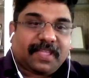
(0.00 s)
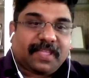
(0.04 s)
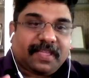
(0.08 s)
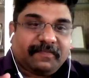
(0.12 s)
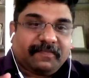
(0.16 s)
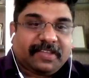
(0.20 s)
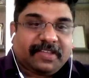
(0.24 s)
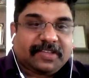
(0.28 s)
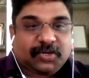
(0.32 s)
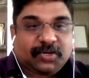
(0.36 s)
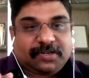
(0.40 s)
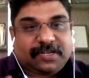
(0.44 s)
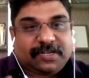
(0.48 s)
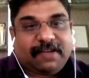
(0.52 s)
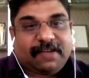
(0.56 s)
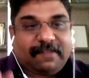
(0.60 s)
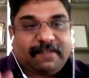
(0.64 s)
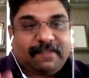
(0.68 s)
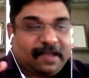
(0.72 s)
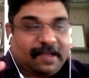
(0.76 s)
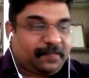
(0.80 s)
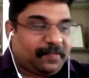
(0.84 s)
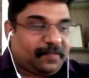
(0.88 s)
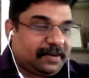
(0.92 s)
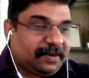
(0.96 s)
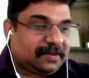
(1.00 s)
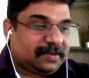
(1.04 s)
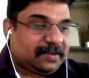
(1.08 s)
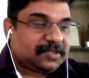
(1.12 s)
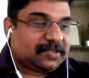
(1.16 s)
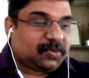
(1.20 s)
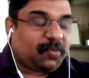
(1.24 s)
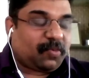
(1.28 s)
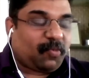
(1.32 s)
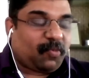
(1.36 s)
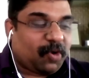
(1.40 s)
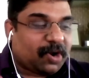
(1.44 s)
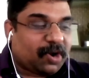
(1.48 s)
we should develop it.
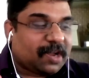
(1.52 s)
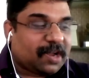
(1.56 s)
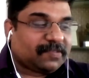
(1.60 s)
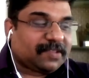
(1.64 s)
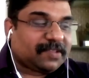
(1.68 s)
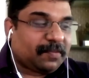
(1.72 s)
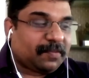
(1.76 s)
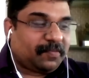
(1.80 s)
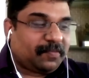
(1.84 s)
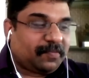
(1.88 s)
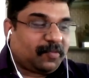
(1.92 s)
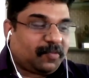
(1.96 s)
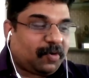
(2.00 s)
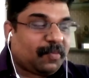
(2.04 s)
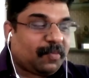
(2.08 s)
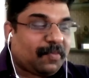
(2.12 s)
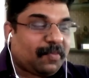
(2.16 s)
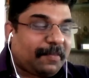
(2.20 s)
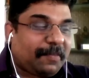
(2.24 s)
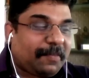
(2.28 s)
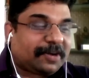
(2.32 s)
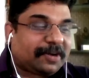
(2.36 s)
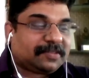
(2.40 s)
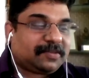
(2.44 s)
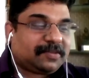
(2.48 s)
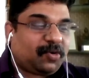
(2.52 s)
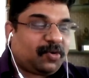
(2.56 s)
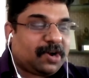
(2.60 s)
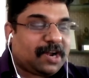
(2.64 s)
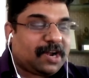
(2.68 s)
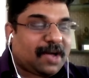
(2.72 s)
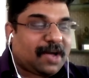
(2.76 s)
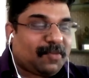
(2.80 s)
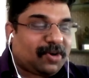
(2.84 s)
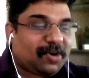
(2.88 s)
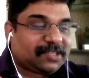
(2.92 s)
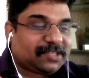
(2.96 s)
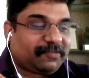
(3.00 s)
So one
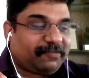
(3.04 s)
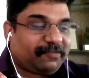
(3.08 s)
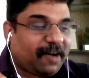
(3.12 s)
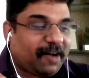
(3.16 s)
among the